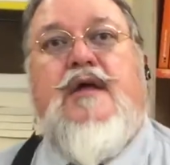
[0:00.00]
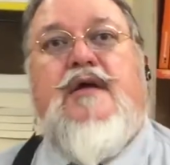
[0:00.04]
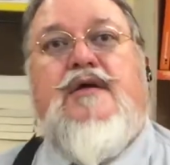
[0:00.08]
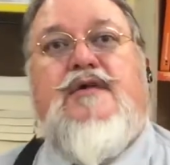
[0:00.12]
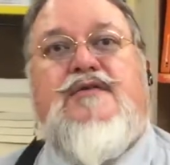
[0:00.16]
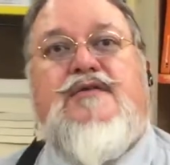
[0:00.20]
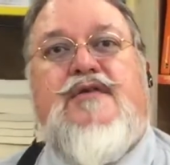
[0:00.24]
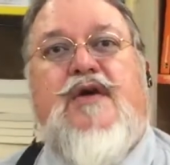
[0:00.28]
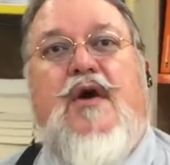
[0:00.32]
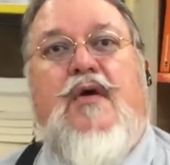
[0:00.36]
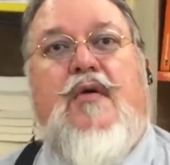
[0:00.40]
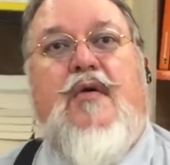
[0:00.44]

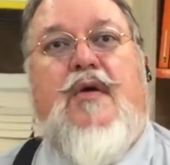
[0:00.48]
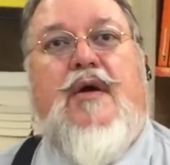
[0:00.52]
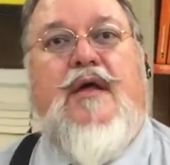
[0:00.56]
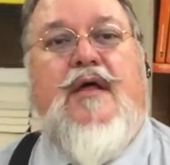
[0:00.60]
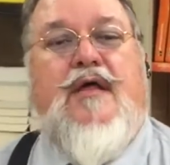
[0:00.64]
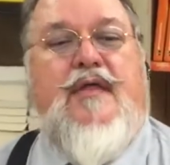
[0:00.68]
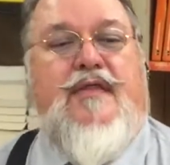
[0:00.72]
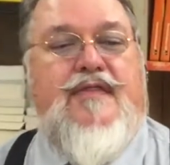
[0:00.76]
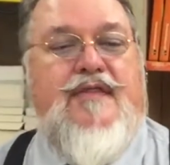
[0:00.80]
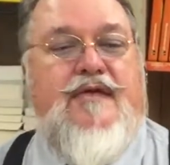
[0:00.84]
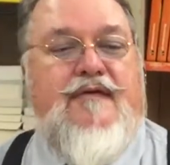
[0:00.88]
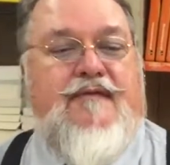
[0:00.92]
So
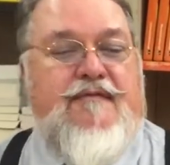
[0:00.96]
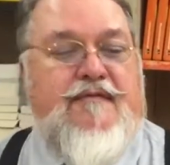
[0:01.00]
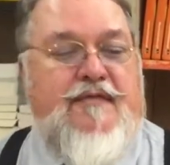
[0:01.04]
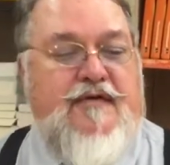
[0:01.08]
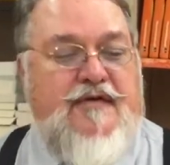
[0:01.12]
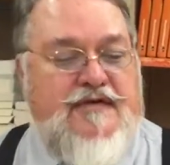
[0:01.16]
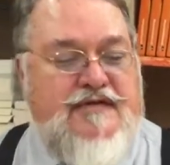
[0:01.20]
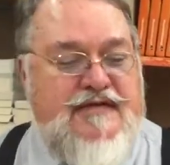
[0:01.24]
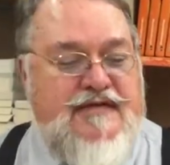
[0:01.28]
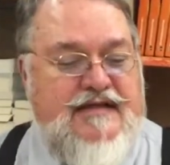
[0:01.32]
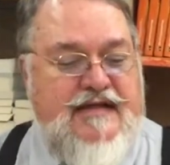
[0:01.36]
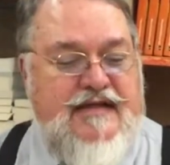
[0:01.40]
the
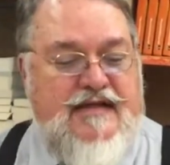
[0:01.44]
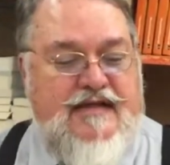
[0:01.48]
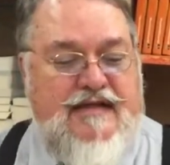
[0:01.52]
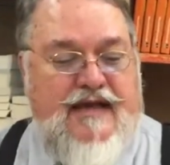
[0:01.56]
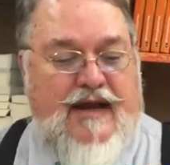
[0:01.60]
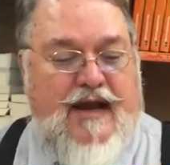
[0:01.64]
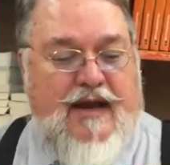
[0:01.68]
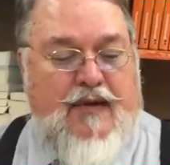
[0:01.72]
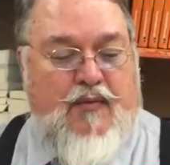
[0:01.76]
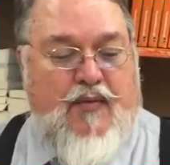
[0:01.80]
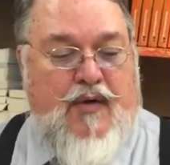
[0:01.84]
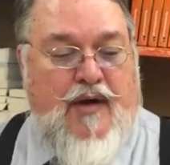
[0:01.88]
first thing that
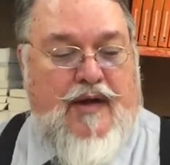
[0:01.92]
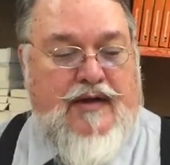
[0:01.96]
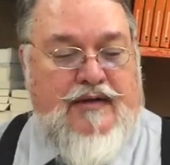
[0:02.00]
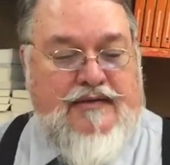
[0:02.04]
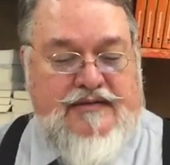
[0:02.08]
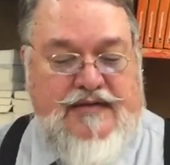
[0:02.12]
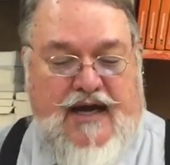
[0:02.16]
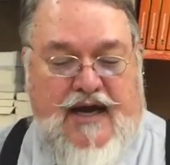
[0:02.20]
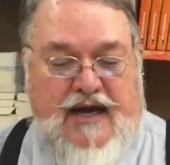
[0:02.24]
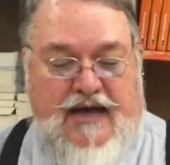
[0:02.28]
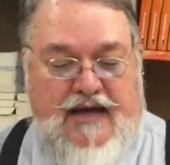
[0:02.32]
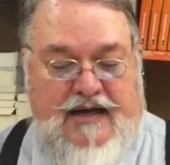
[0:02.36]
I want
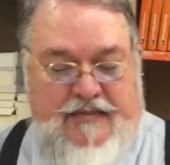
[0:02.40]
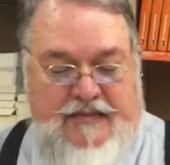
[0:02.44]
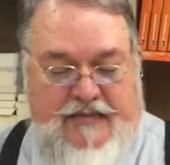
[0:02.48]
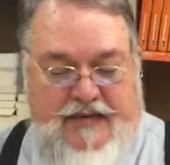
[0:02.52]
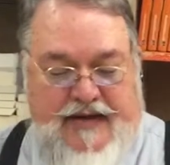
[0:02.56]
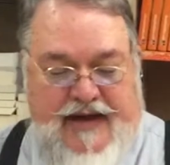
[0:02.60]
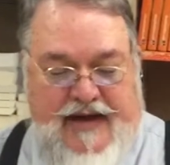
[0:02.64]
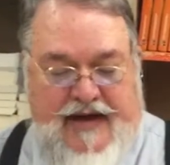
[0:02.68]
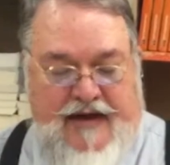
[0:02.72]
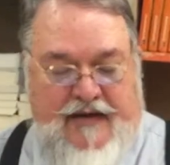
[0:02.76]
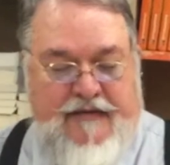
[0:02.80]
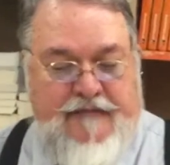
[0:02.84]
to talk
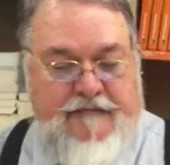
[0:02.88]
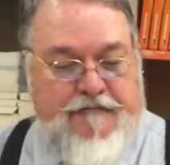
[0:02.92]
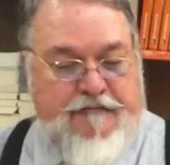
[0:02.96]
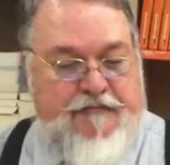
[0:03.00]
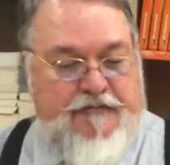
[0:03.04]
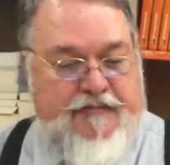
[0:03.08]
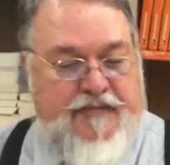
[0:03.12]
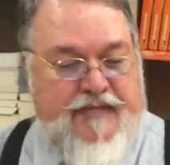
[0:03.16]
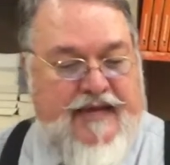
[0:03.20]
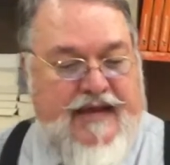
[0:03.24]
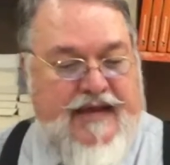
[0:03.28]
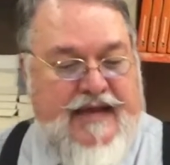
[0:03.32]
about
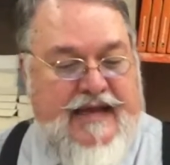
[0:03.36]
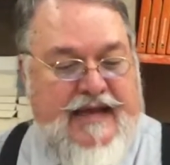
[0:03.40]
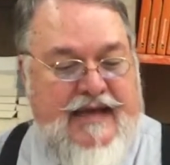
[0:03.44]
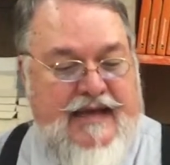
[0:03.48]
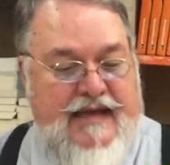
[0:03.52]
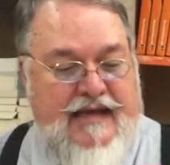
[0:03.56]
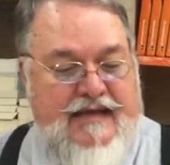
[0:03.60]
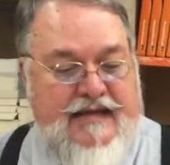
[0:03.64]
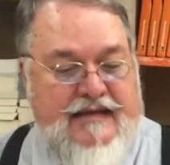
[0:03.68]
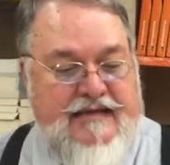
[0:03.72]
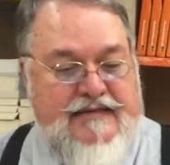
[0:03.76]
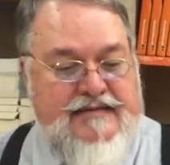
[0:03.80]

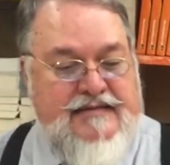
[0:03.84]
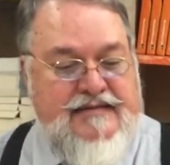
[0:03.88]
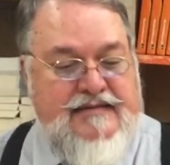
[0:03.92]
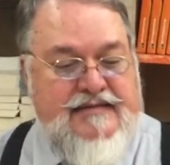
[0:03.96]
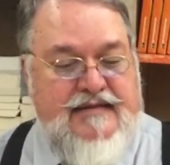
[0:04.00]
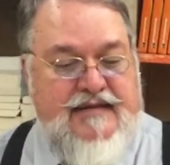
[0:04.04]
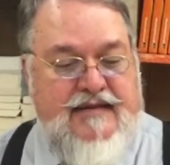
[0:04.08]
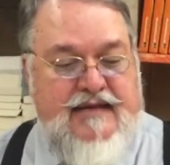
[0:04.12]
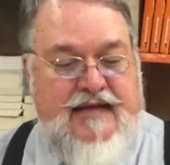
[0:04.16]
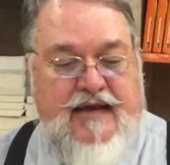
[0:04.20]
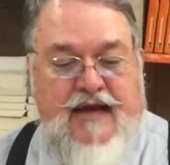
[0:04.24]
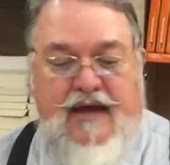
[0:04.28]

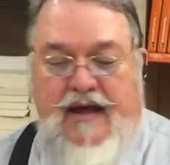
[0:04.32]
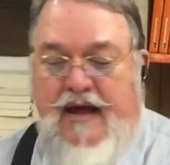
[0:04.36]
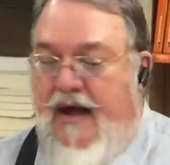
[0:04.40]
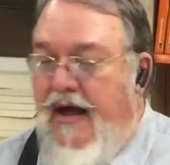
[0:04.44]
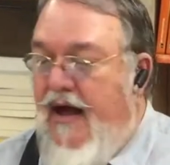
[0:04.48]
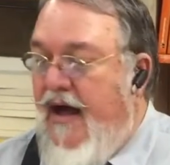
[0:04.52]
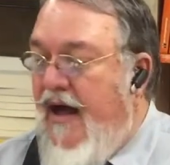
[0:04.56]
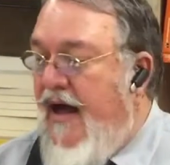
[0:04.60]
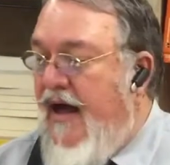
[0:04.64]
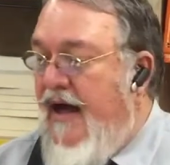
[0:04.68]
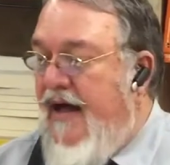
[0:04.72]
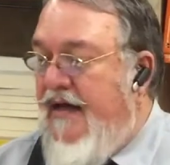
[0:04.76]
is
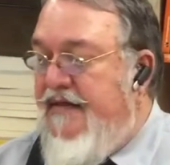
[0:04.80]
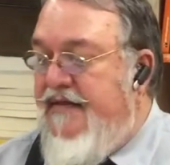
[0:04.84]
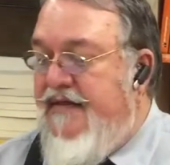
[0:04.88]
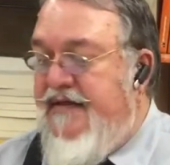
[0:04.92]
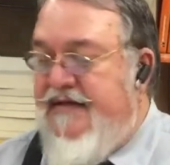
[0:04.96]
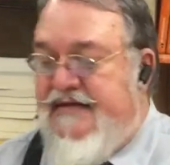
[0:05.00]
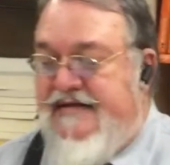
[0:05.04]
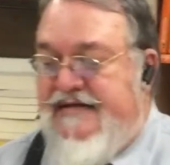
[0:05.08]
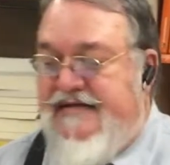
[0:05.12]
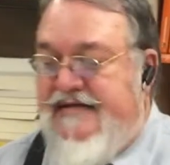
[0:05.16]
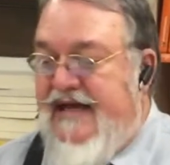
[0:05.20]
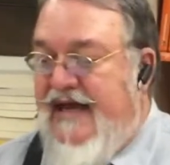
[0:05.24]

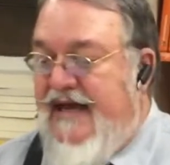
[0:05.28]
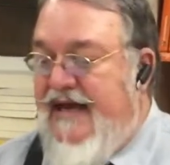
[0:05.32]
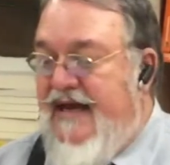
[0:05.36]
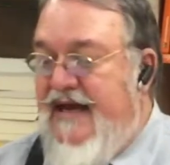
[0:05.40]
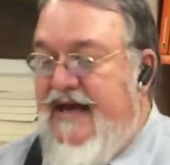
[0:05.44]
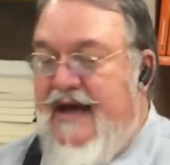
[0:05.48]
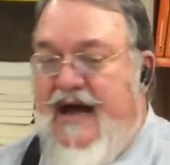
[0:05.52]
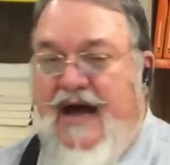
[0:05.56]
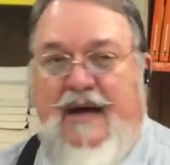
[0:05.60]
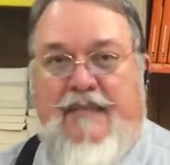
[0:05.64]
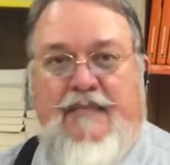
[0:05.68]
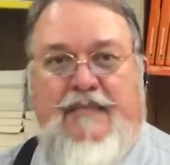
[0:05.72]
the
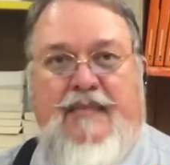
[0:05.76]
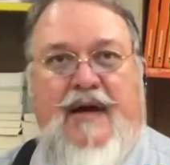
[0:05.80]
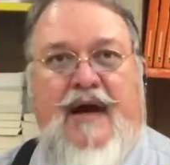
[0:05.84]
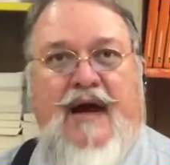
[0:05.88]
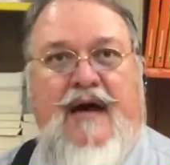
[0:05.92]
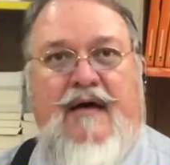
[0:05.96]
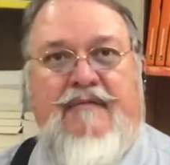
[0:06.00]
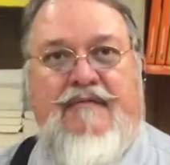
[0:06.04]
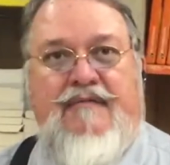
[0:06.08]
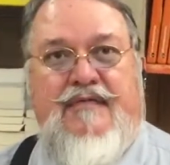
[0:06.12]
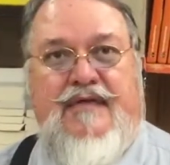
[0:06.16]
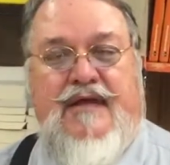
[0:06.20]
setting up
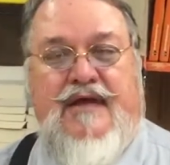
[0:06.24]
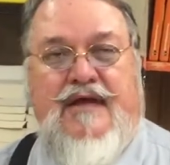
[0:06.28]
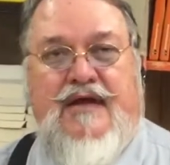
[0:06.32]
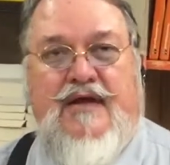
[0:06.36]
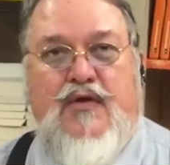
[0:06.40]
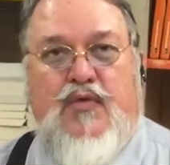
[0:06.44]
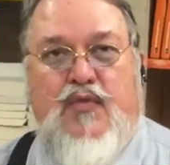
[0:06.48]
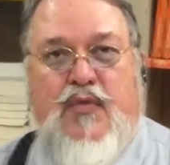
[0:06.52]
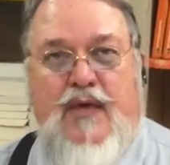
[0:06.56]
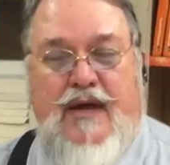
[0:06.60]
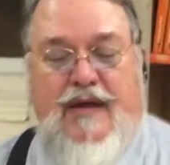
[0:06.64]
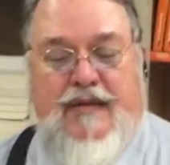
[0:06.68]
of the
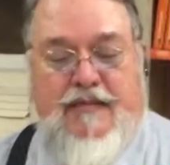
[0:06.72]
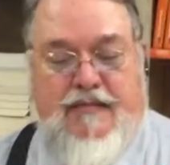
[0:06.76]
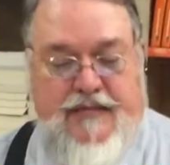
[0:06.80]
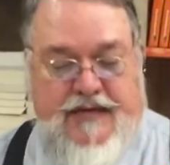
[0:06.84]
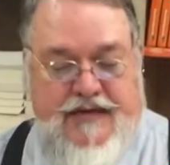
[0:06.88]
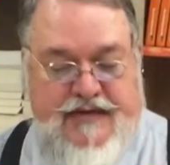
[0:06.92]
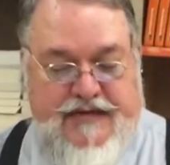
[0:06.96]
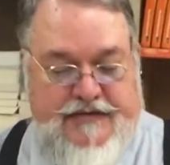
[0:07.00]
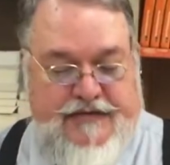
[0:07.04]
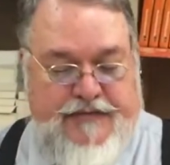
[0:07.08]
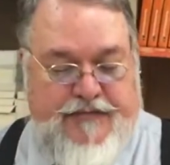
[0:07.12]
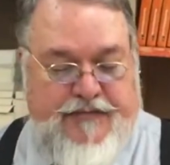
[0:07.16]

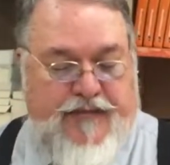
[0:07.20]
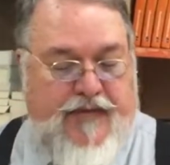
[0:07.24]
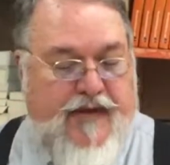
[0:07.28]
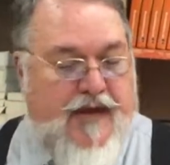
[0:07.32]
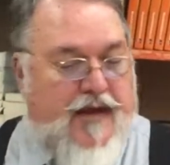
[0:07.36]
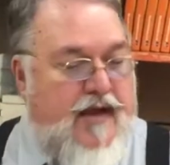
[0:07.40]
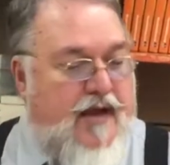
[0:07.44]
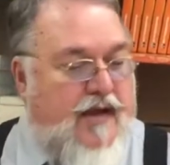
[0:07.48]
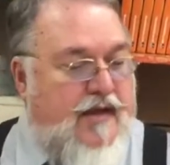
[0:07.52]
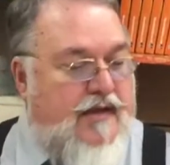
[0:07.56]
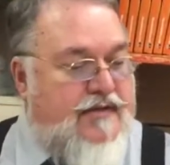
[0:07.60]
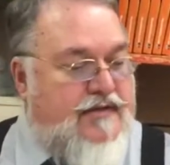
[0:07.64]
equipment.
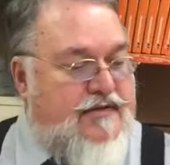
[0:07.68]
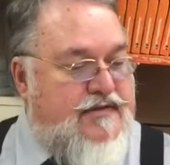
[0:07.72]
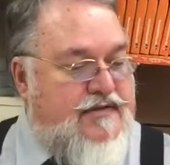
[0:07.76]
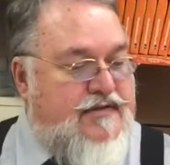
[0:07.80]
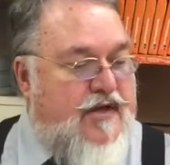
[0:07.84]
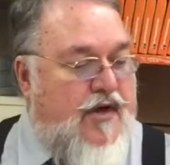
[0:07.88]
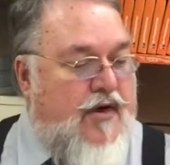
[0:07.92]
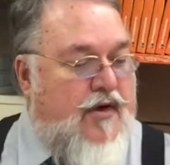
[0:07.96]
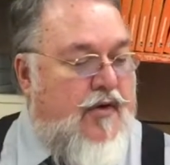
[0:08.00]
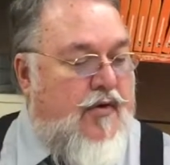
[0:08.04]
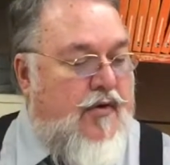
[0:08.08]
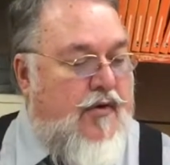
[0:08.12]

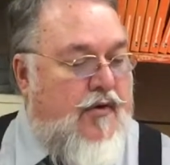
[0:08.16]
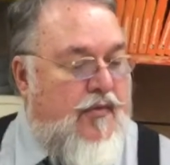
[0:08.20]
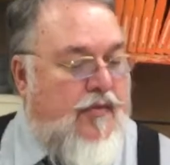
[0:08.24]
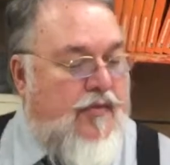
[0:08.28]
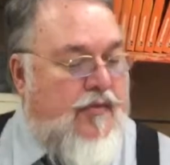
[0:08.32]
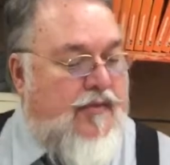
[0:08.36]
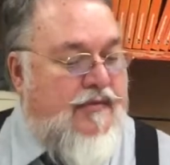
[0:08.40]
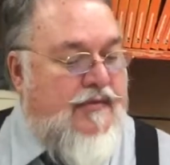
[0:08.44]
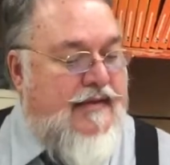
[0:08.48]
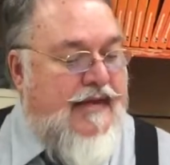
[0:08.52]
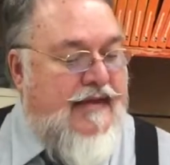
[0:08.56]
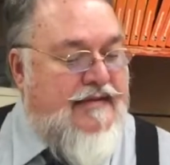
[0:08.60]

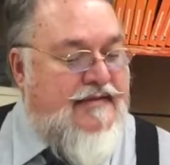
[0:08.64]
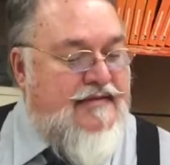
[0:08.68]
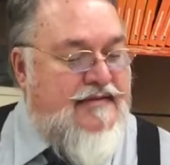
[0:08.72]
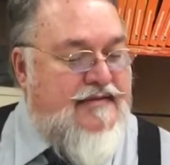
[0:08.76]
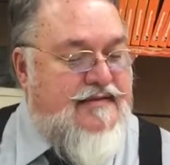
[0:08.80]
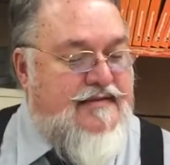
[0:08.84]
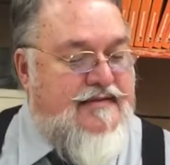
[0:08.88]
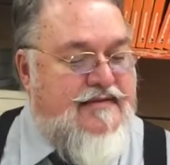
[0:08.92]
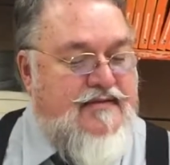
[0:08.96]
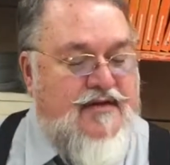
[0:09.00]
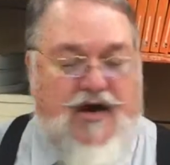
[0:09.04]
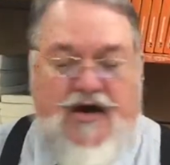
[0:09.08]
So let's
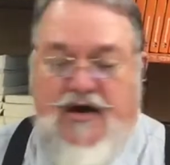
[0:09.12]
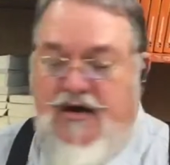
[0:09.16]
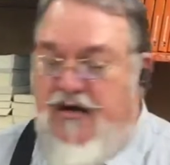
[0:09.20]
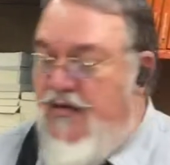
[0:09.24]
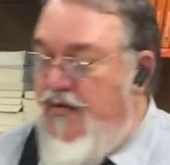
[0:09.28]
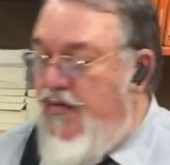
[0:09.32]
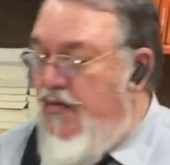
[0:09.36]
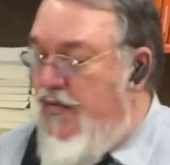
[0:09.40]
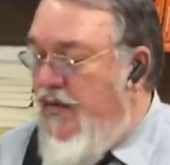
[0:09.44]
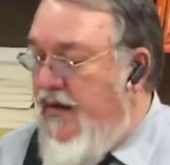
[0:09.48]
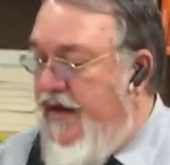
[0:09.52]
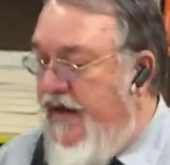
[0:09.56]
start
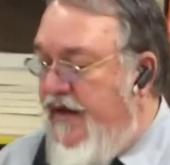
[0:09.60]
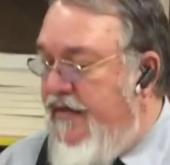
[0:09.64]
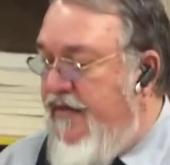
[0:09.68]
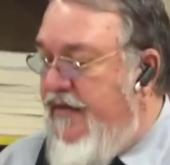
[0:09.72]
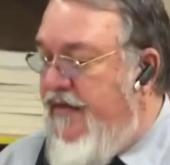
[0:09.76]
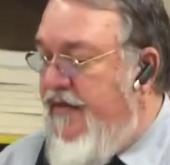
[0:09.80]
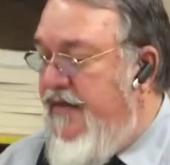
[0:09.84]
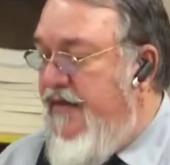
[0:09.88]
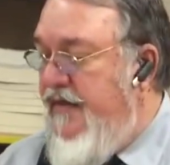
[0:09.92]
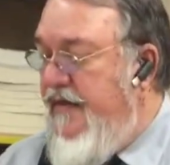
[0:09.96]
with